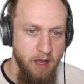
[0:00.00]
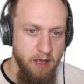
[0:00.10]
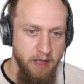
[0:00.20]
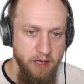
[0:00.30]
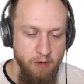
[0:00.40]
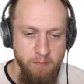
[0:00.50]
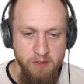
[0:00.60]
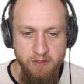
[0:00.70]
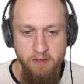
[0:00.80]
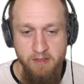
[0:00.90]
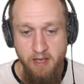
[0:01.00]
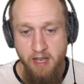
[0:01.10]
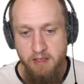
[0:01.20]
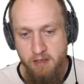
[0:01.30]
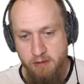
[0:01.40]
in open source
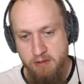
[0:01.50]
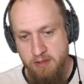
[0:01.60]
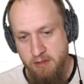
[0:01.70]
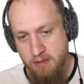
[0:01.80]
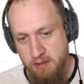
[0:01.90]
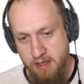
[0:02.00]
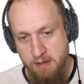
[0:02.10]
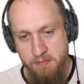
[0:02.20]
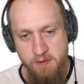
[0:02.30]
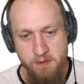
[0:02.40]
and closed source apps.